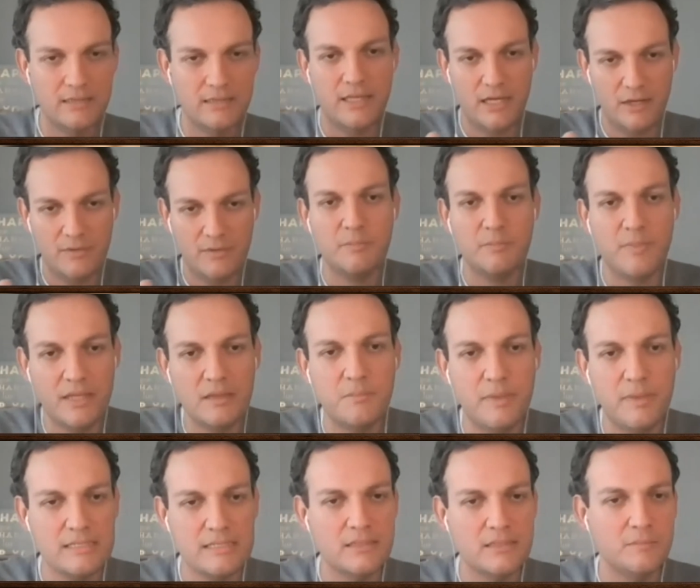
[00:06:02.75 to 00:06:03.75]
dairy and
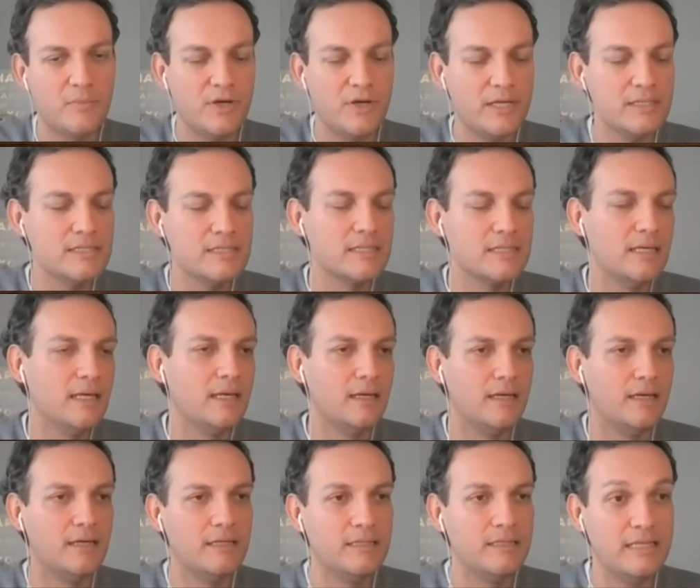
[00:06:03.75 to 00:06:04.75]
plant-based brands.
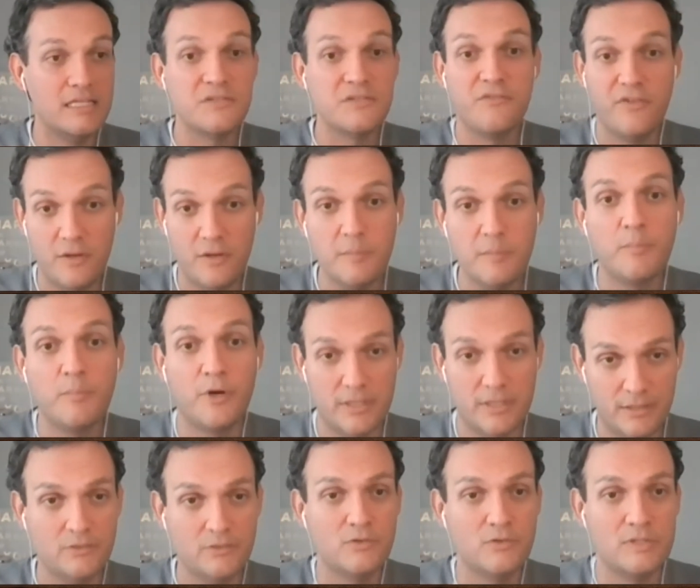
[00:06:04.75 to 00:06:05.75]
That's very
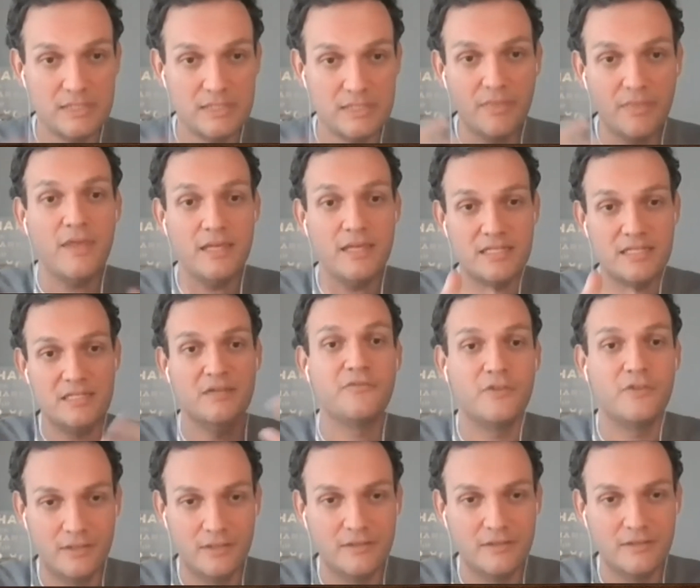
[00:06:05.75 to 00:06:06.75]
important to see things
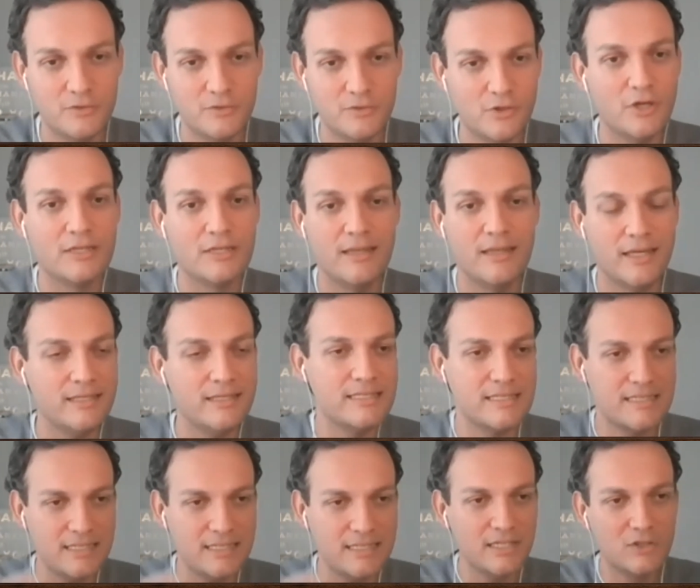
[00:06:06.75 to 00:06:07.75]
different, to not like
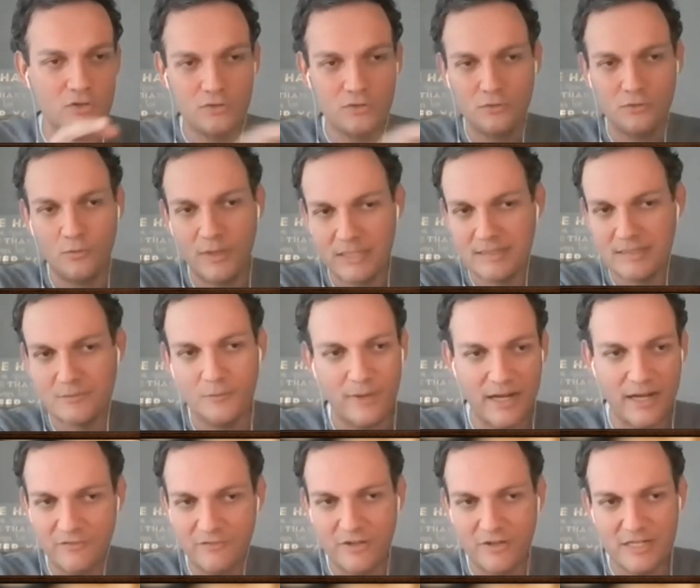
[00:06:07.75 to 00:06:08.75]
stick to
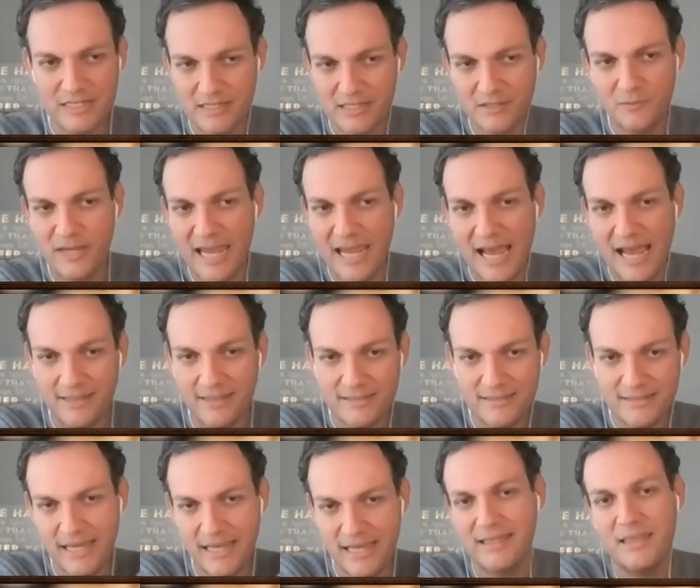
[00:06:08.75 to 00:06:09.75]
whatever is the
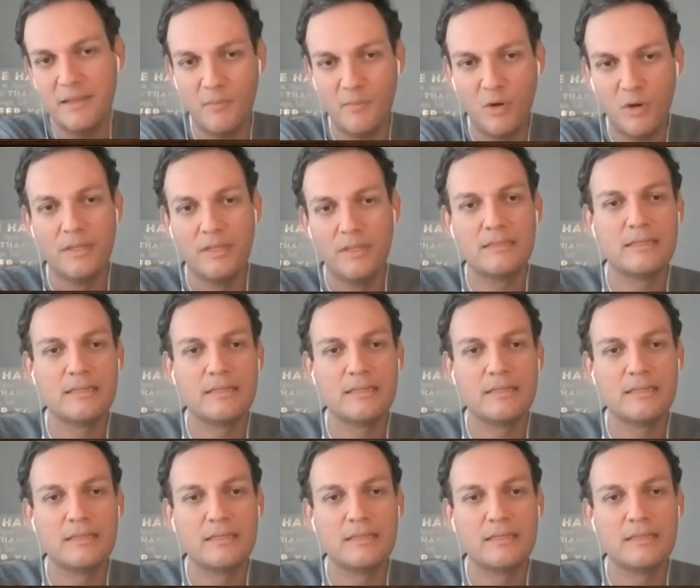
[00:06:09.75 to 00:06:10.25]
reality at the moment.